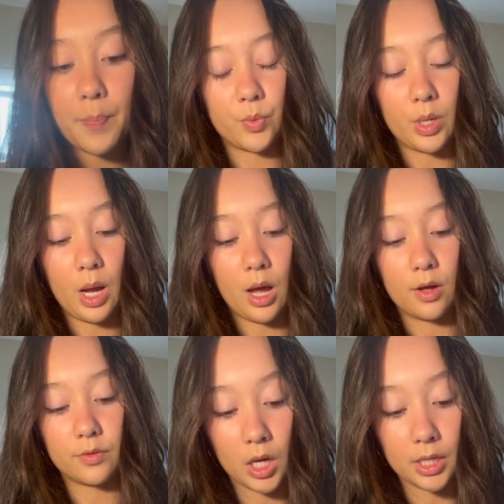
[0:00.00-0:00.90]
So we
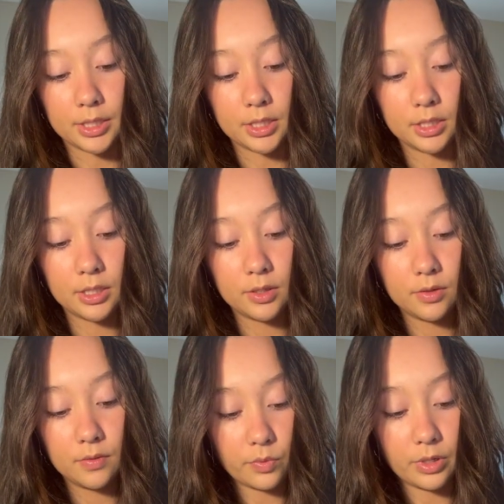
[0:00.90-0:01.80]
have
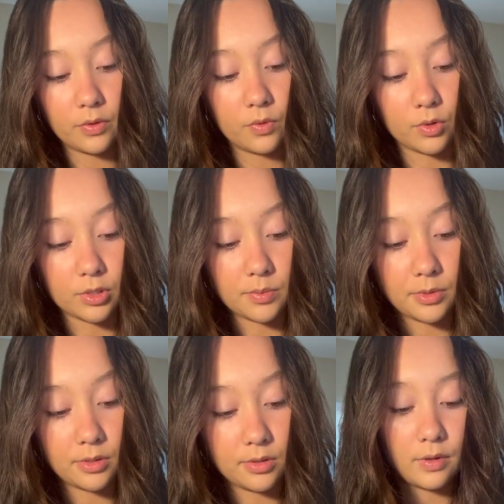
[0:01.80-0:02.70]
positive
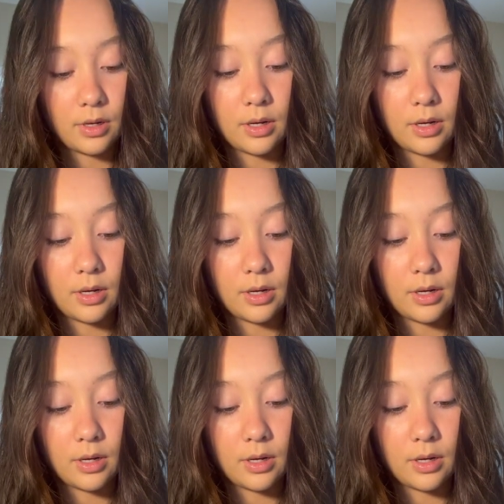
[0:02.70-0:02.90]
reinforcement,